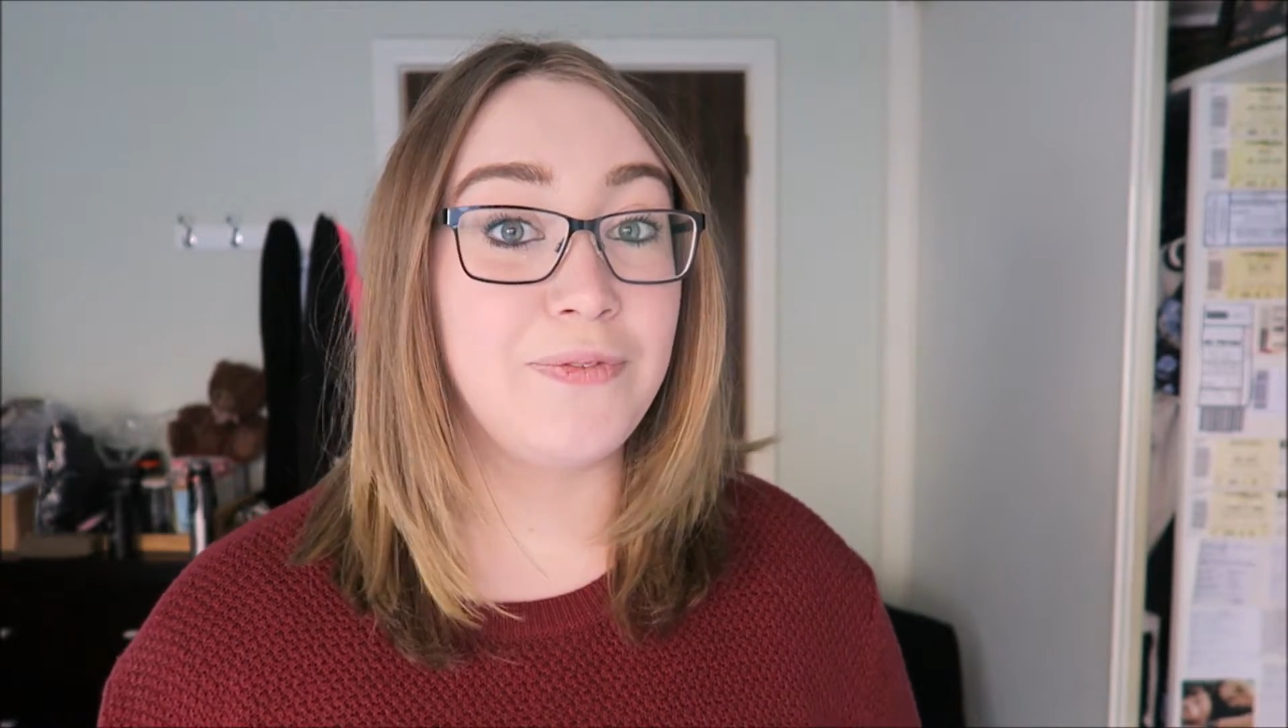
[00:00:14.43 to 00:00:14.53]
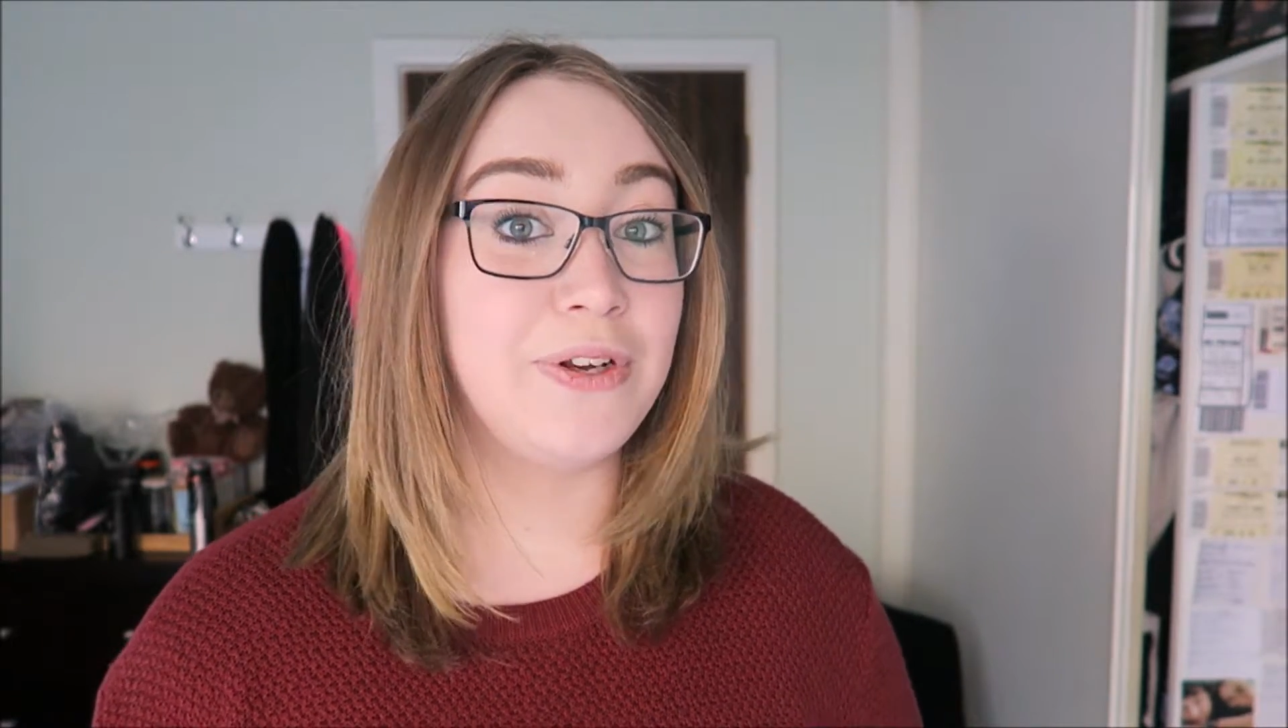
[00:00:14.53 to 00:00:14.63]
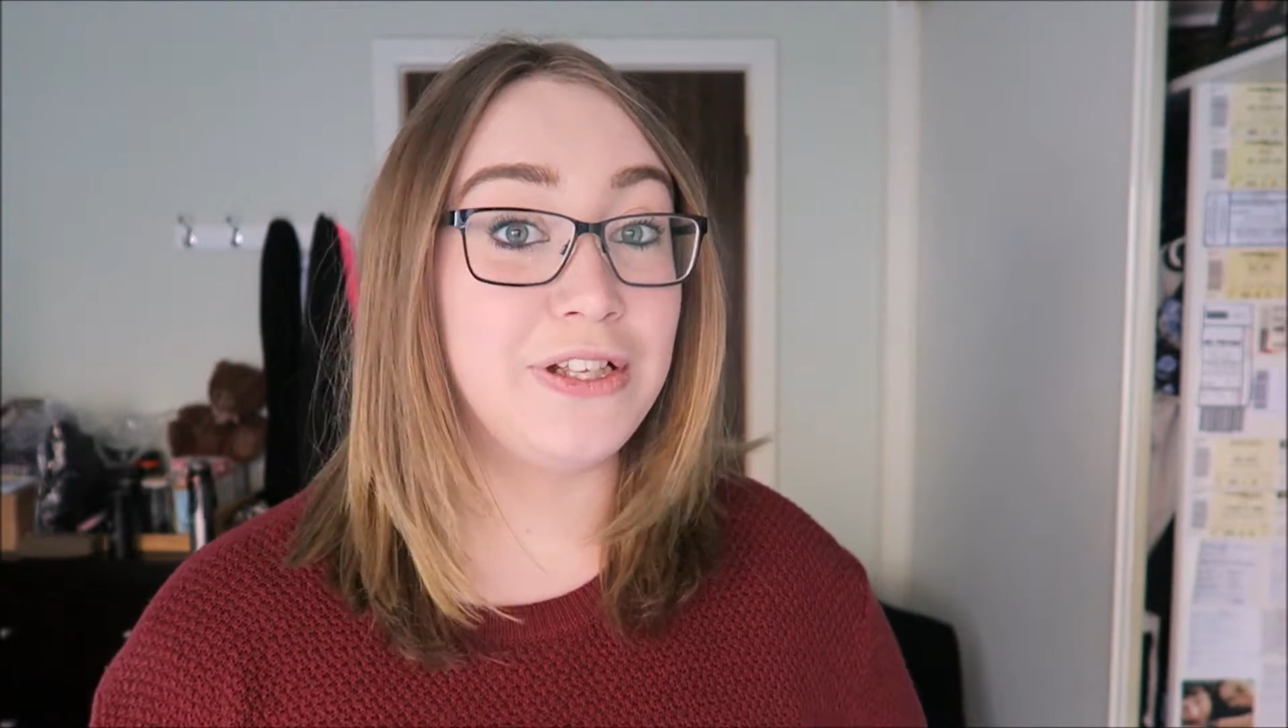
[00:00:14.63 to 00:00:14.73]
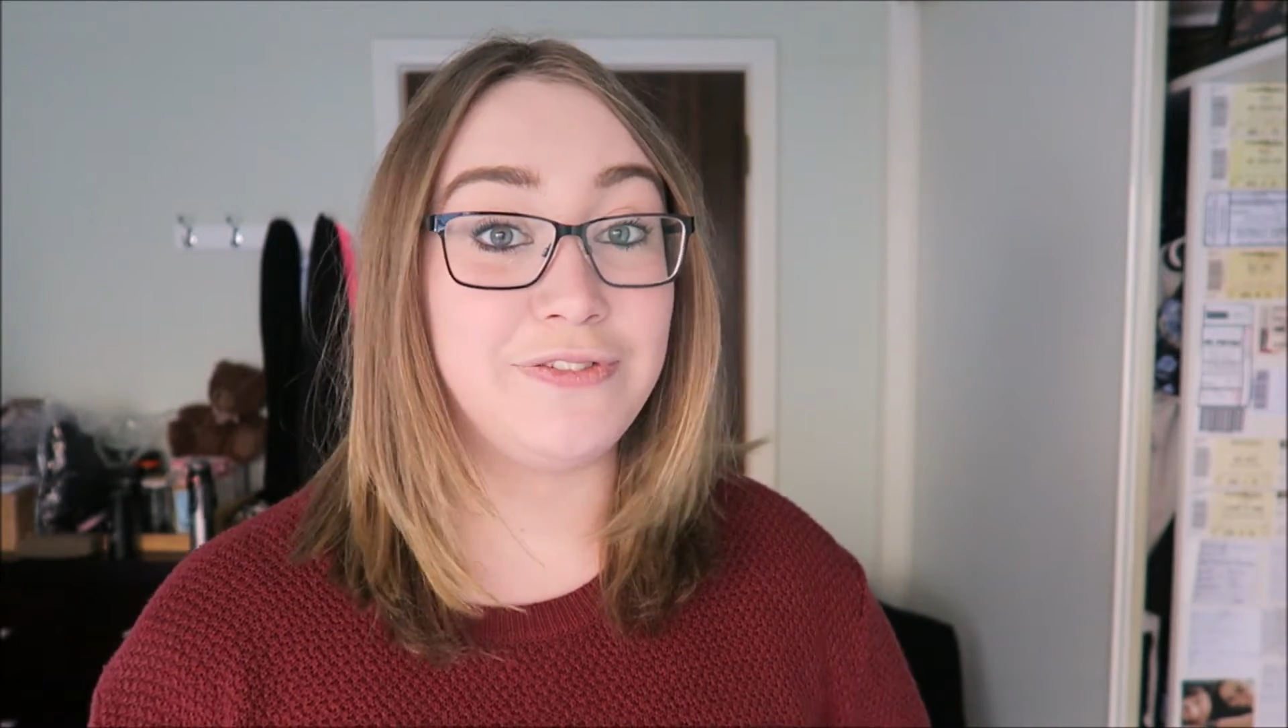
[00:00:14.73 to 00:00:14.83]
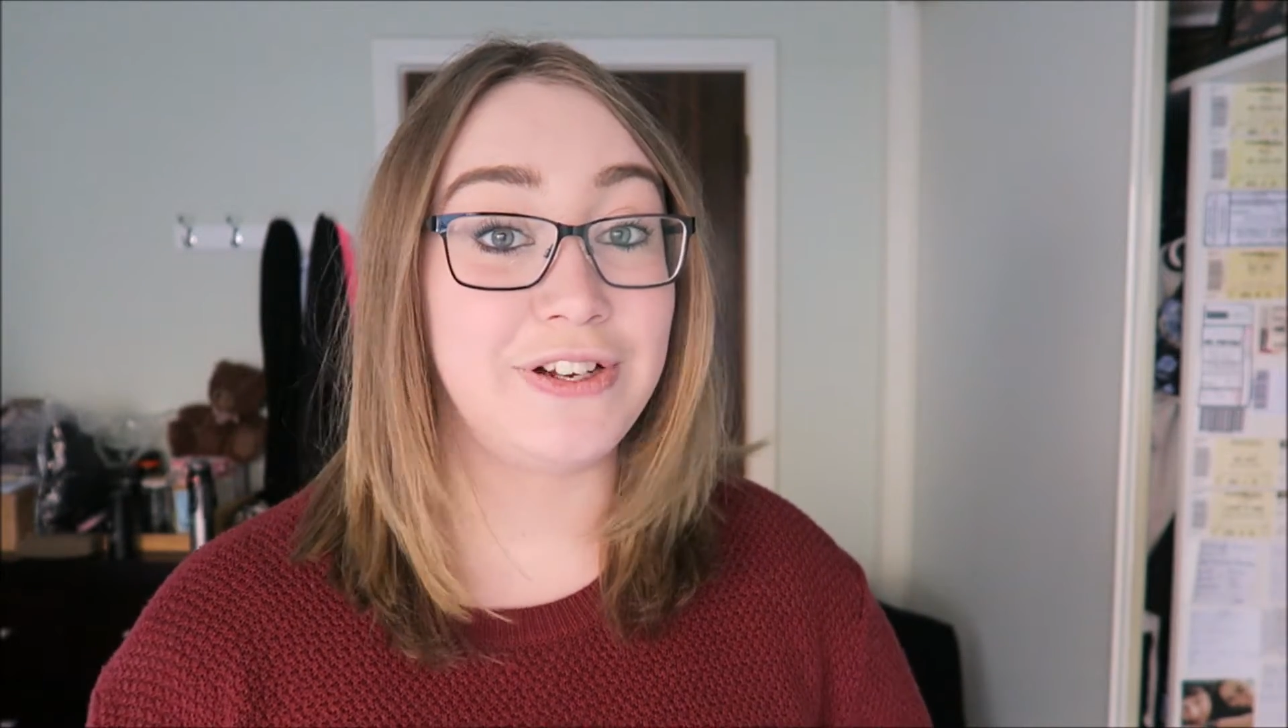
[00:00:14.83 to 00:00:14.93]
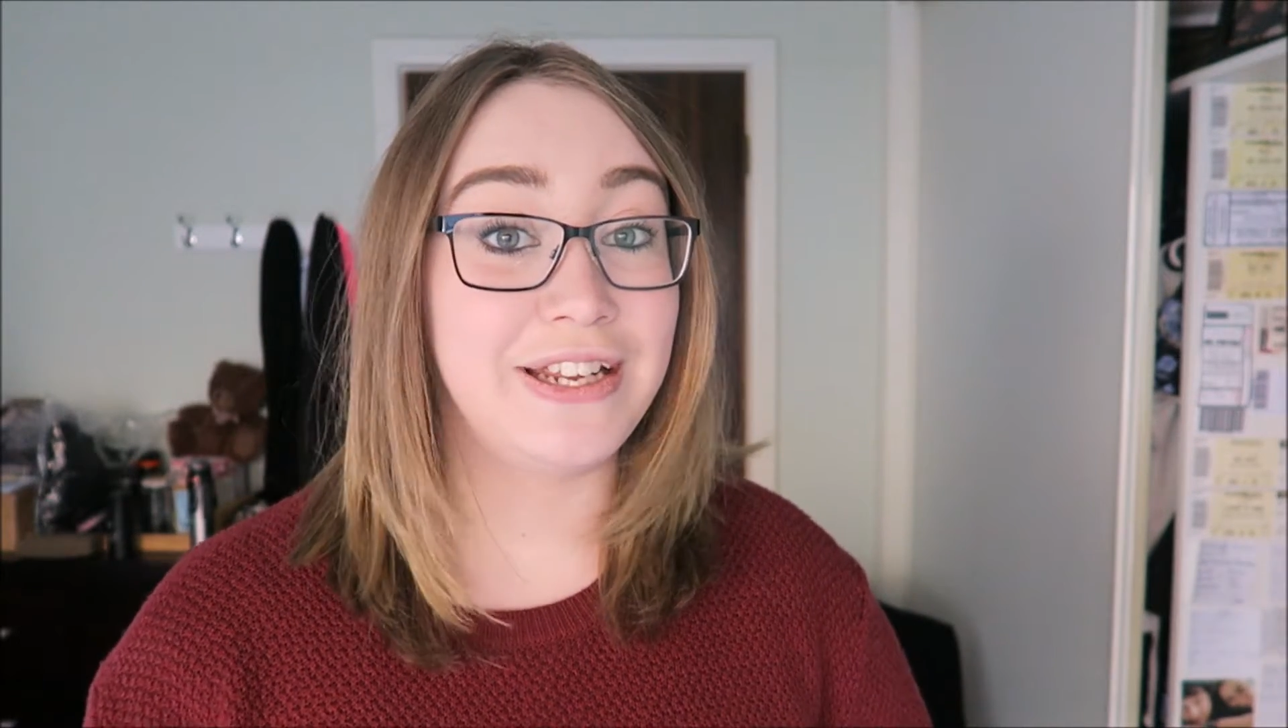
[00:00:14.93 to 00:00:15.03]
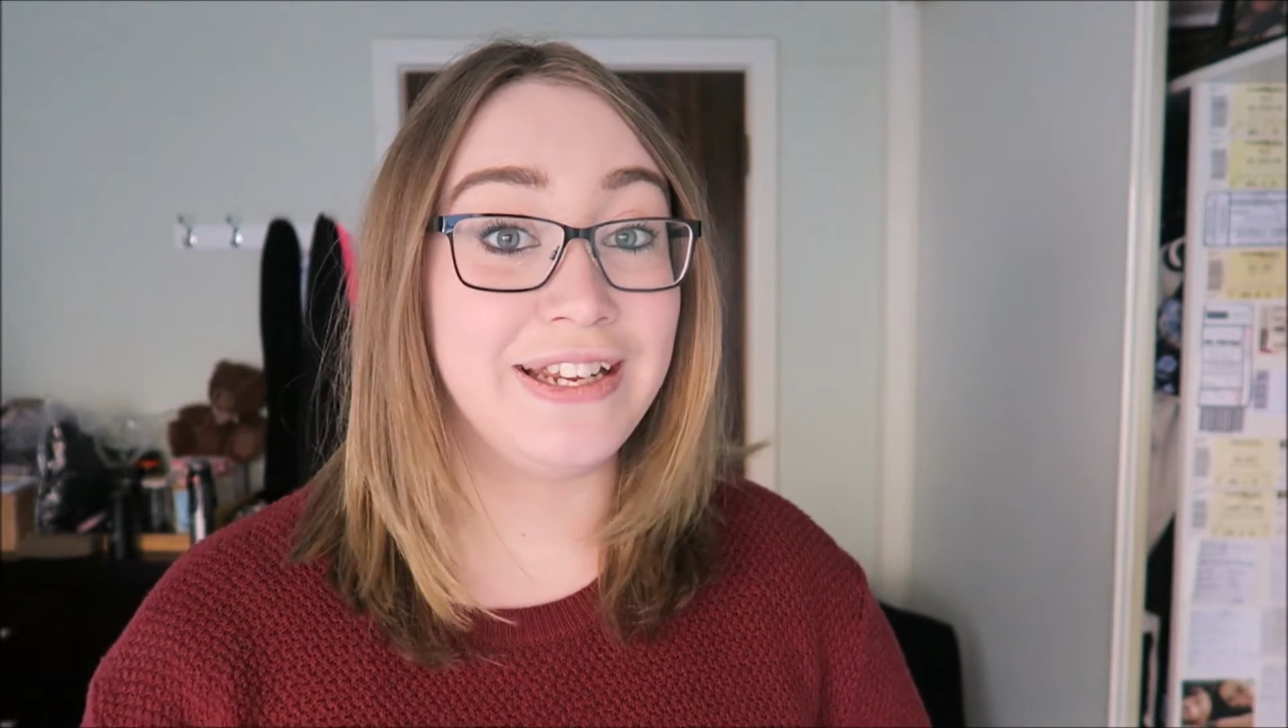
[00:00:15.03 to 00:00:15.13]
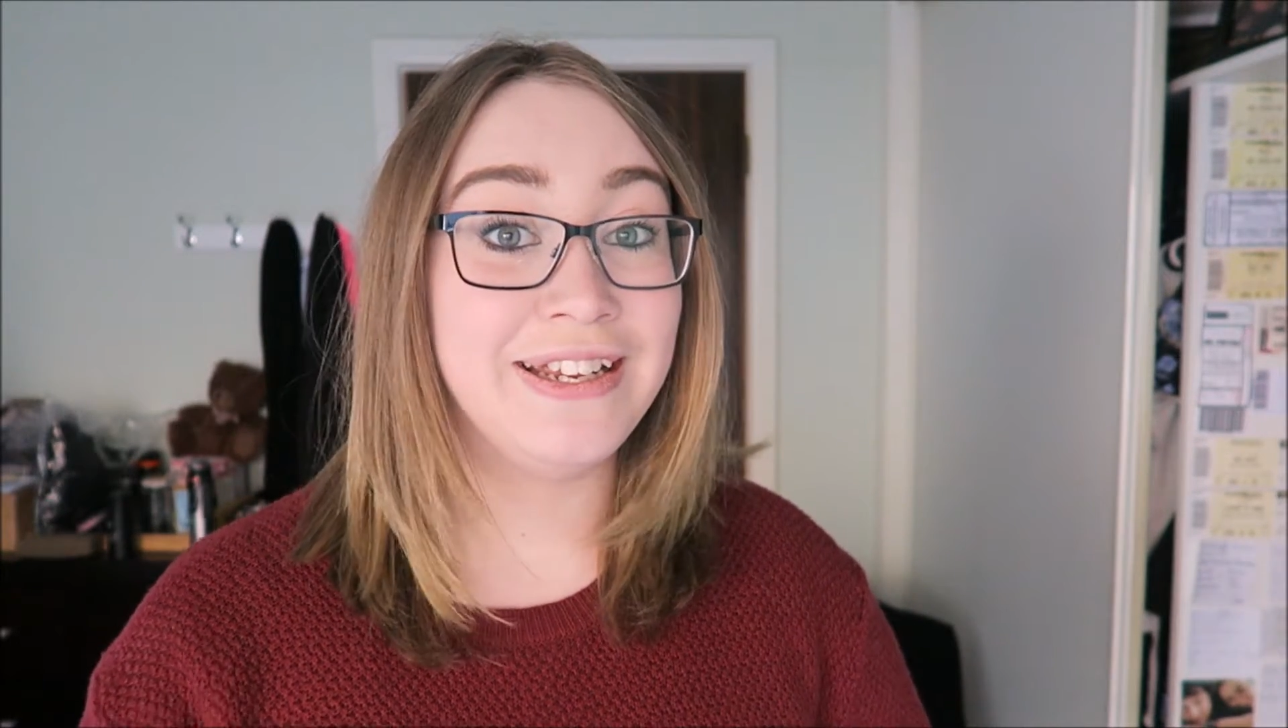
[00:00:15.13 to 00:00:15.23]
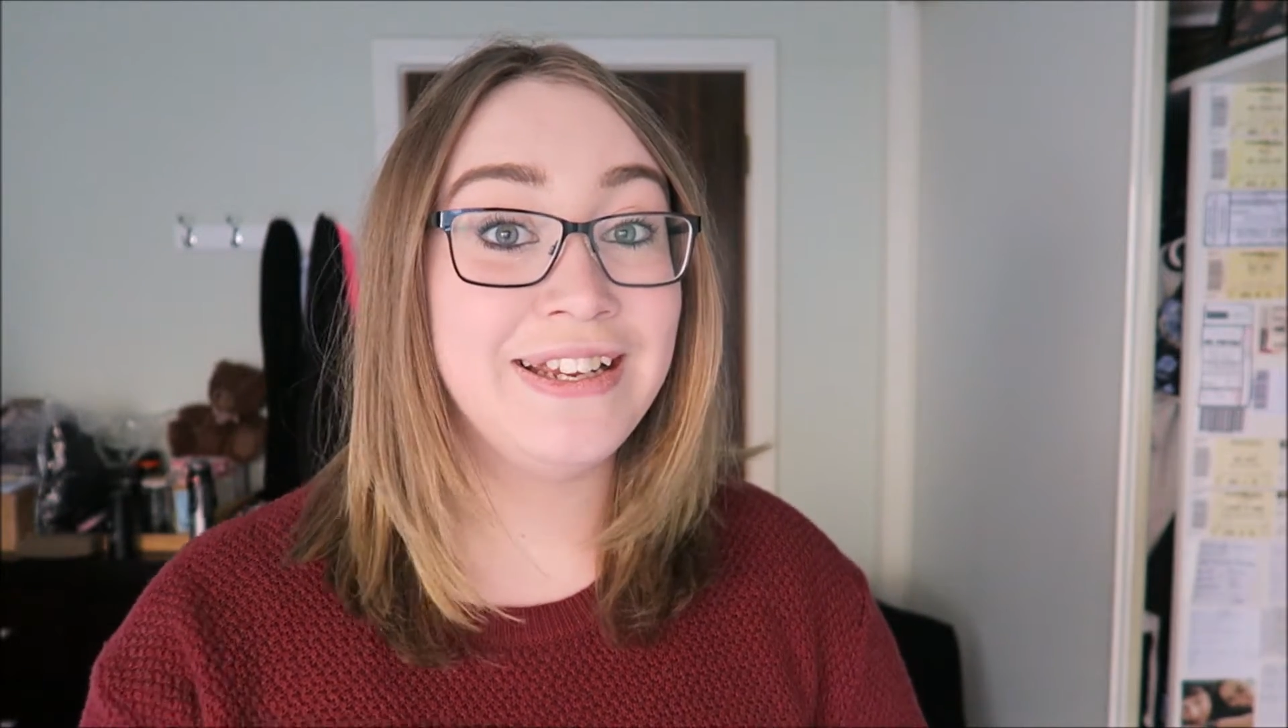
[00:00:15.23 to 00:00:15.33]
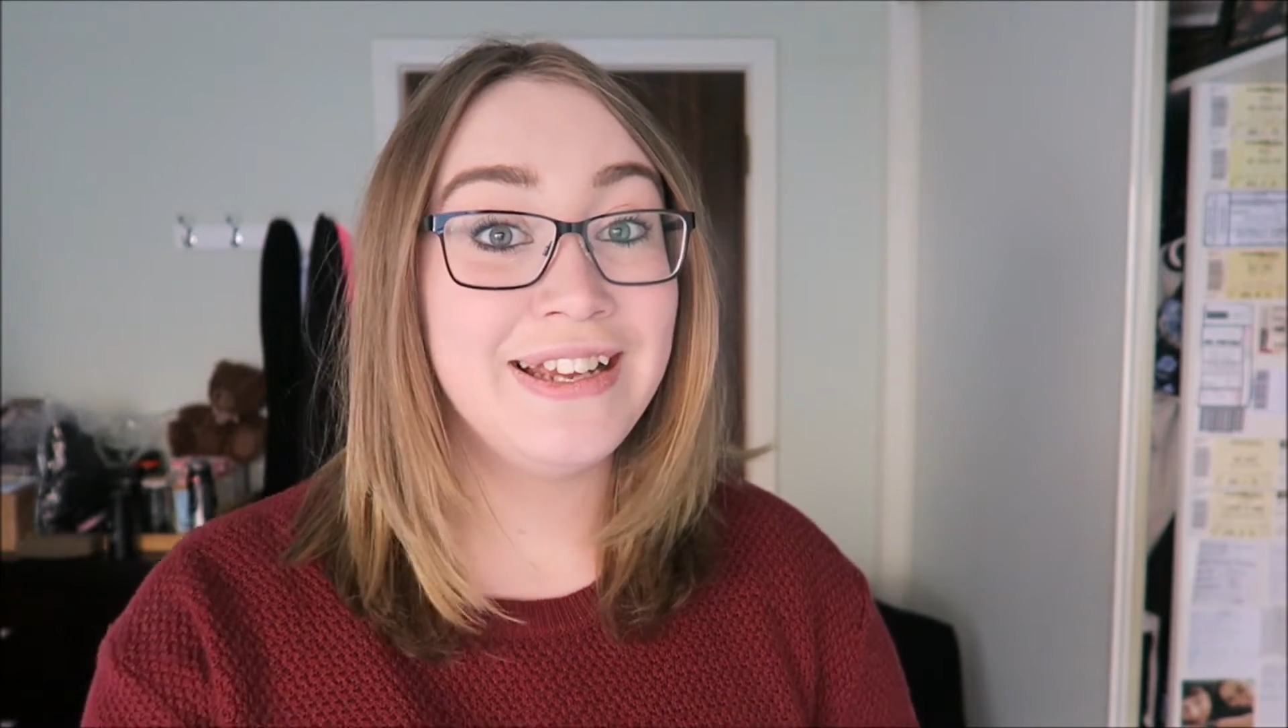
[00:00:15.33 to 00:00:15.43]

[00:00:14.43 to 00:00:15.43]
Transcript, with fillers: really funny.